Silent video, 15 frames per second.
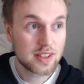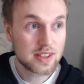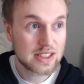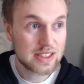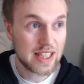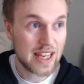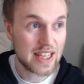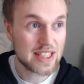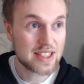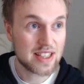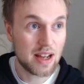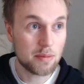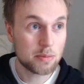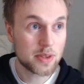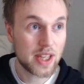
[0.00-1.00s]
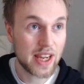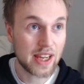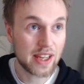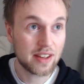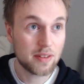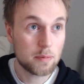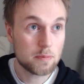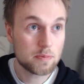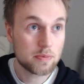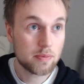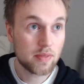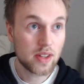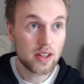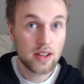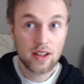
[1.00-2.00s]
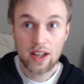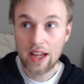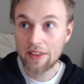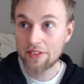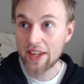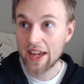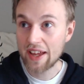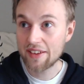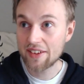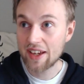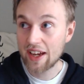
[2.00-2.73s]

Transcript: saying something and then,